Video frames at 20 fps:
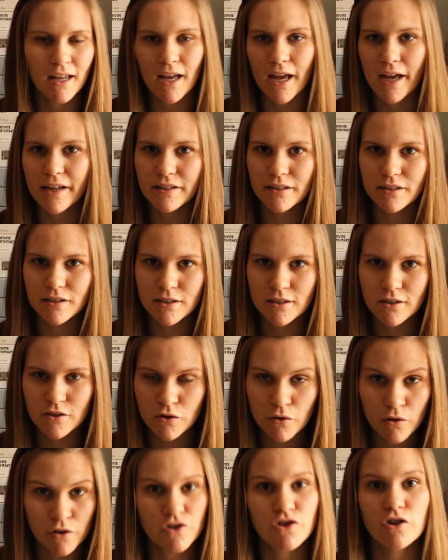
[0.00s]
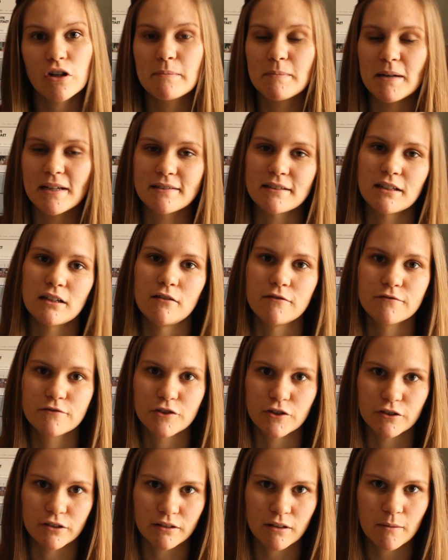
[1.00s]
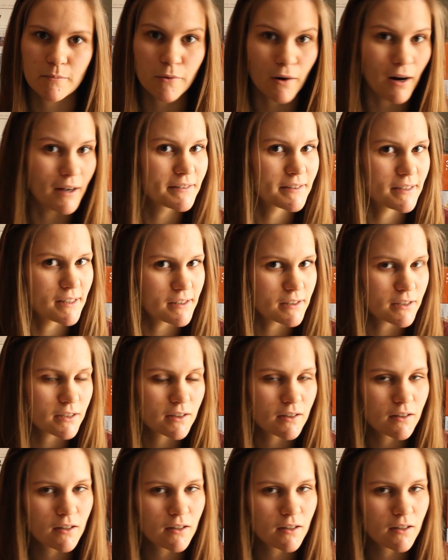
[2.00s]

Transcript: and to enjoy myself during the process.